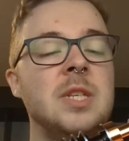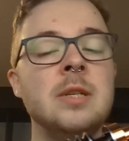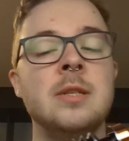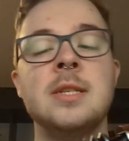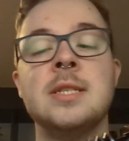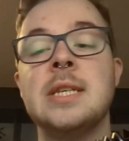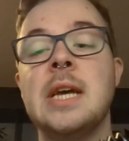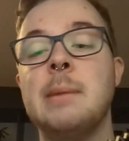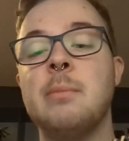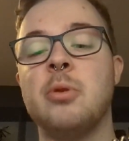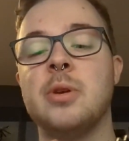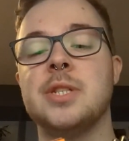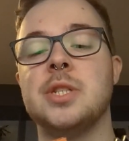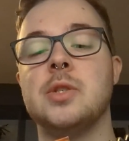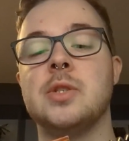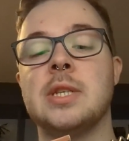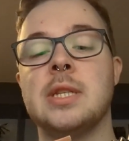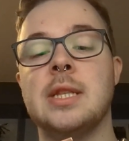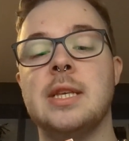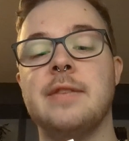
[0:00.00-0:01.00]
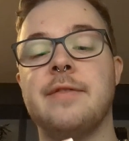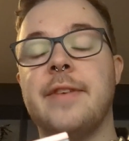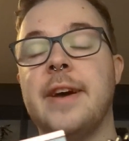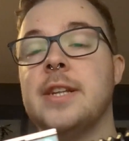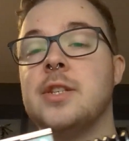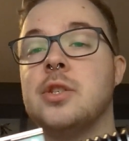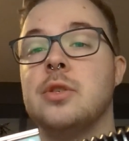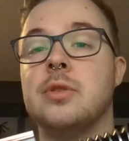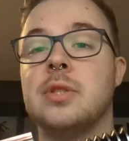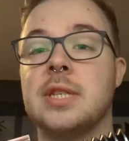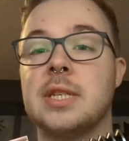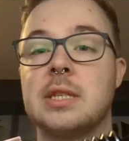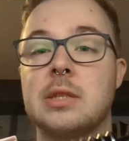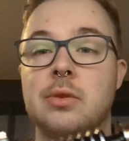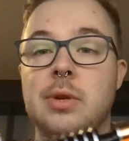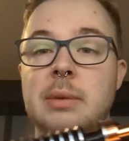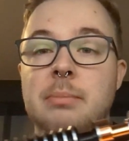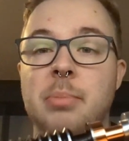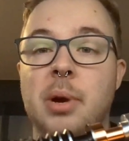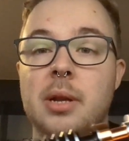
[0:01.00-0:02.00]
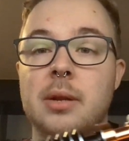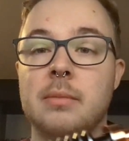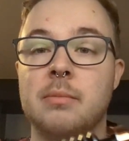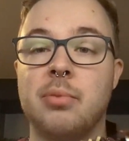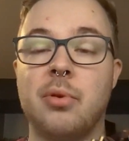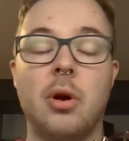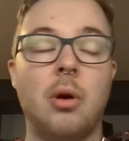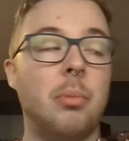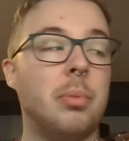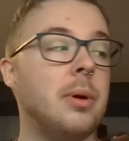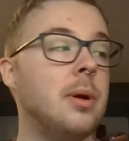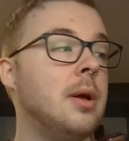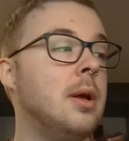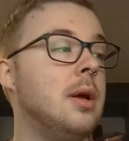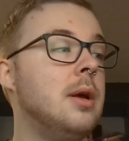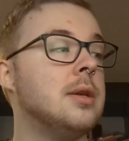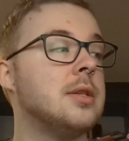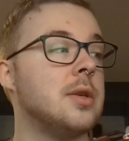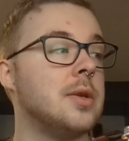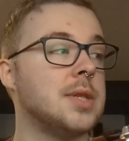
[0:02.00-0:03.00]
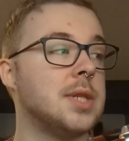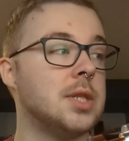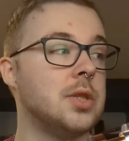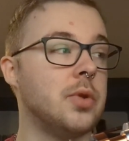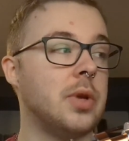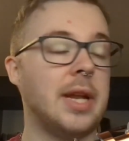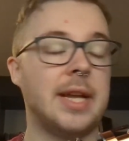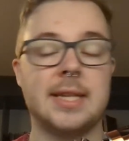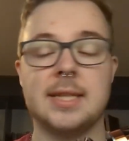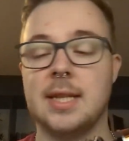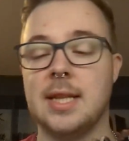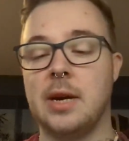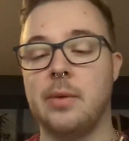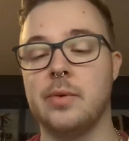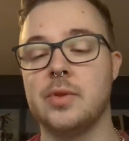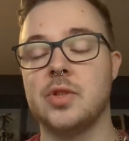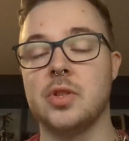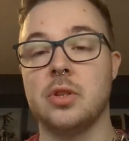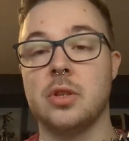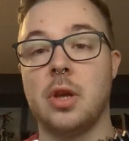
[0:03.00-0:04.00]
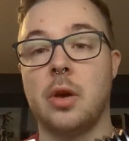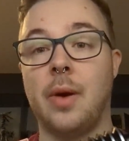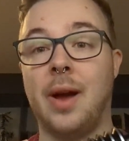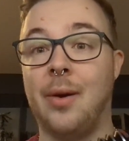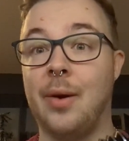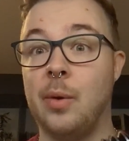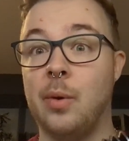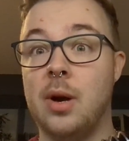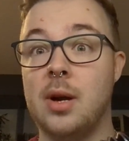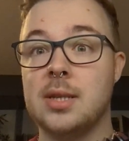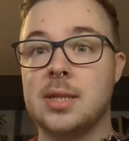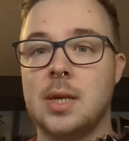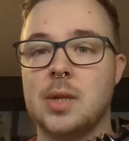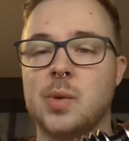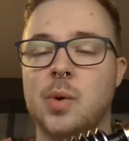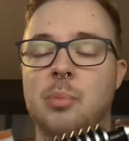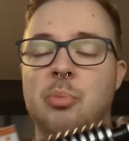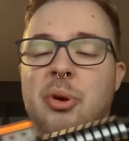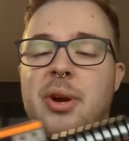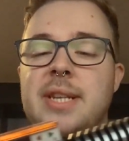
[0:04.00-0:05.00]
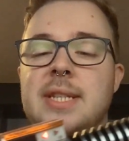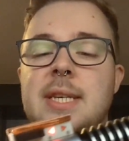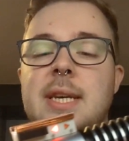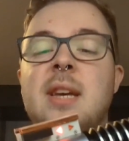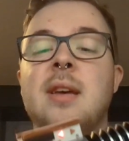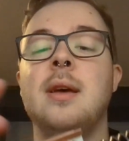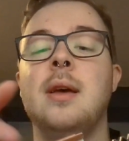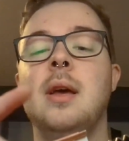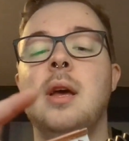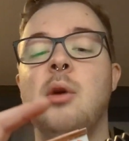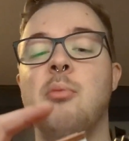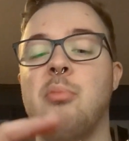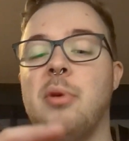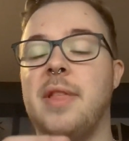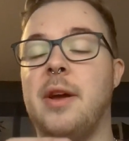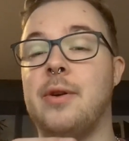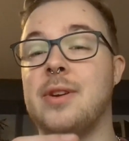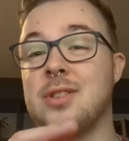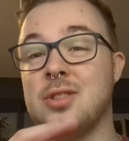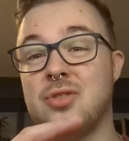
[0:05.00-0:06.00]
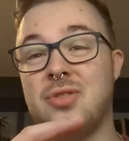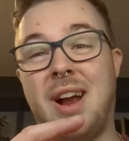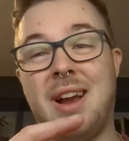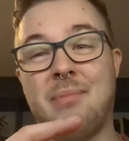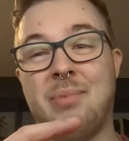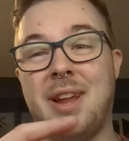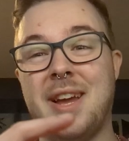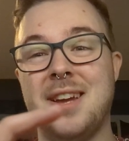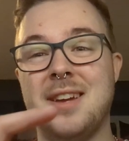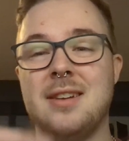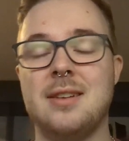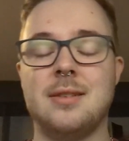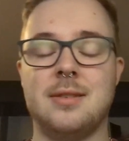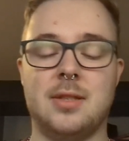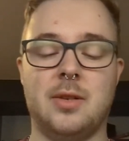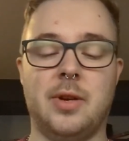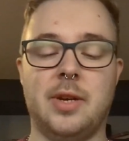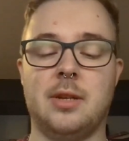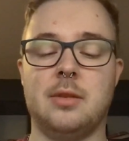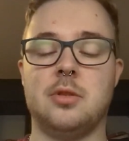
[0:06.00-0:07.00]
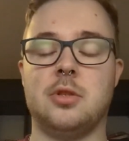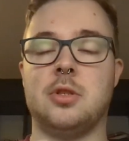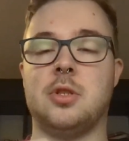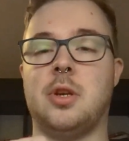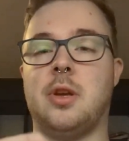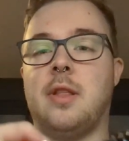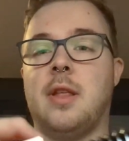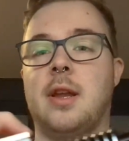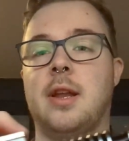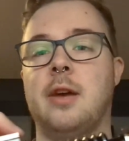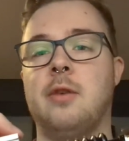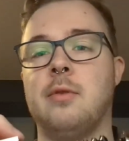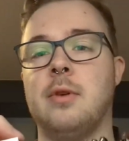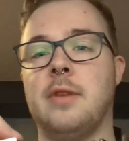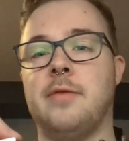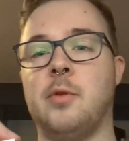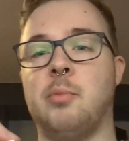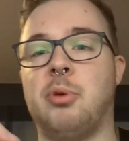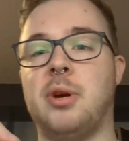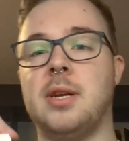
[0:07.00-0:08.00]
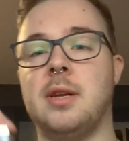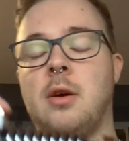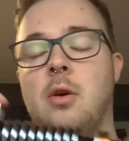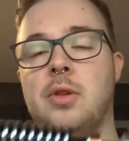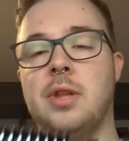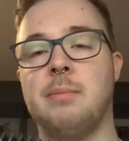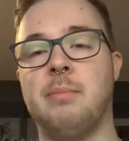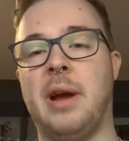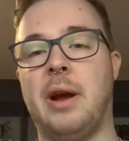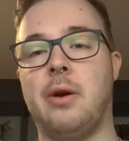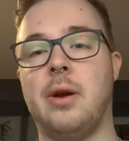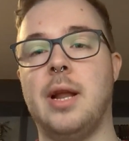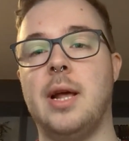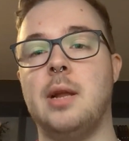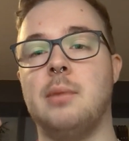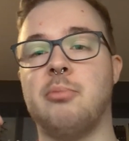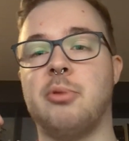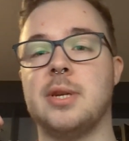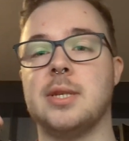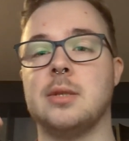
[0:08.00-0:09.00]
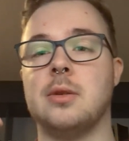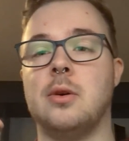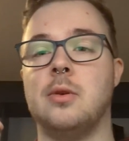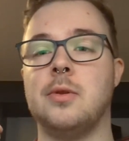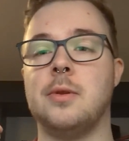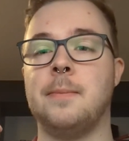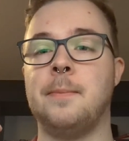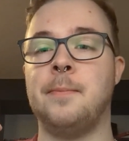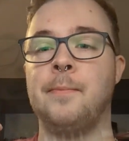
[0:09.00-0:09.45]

The saber is using the FET263 button prop, so I'll send you a link to that one so you know how it works, how to operate it. But there is a track player, so I can just show you that now. If you hold it parallel and press and hold.